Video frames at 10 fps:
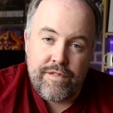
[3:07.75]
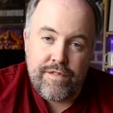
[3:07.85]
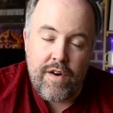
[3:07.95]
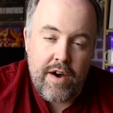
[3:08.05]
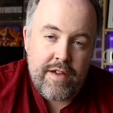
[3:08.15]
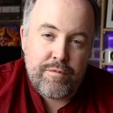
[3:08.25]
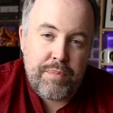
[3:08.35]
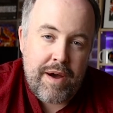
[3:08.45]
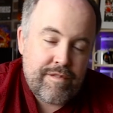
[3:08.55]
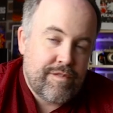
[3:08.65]

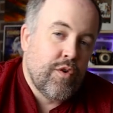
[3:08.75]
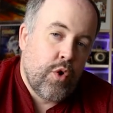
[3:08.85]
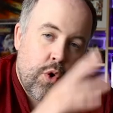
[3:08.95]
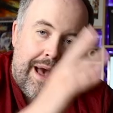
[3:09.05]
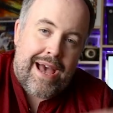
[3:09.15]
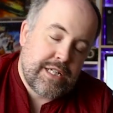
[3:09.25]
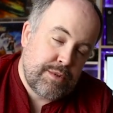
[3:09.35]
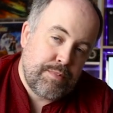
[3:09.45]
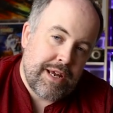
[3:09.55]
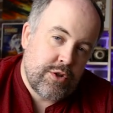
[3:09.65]
5:4
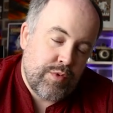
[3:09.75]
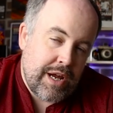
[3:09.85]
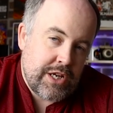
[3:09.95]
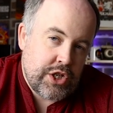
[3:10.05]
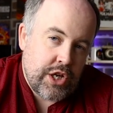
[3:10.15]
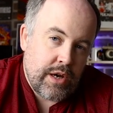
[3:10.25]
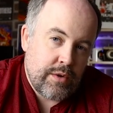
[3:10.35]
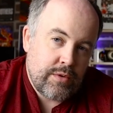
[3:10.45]
aspect ratio.